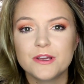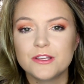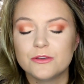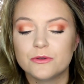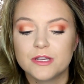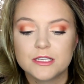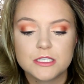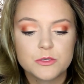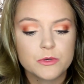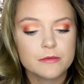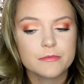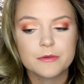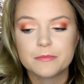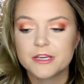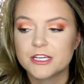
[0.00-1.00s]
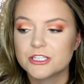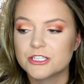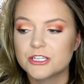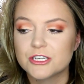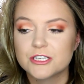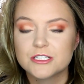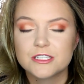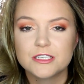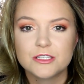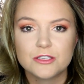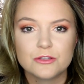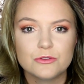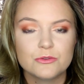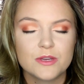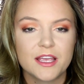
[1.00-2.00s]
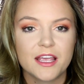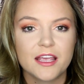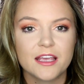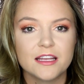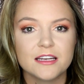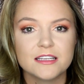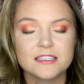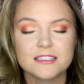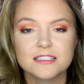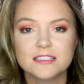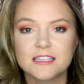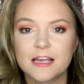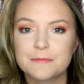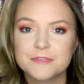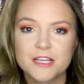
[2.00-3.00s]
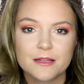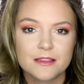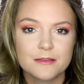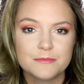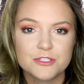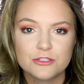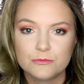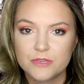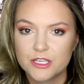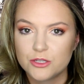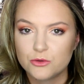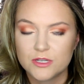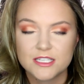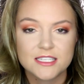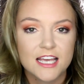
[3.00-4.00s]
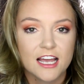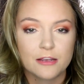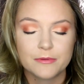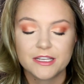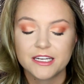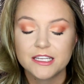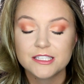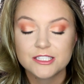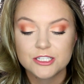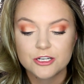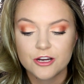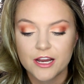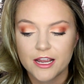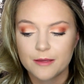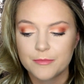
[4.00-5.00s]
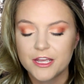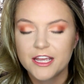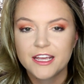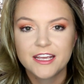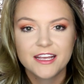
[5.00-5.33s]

You can tweet me pictures, you can Snapchat them to me, you can tag me on Instagram.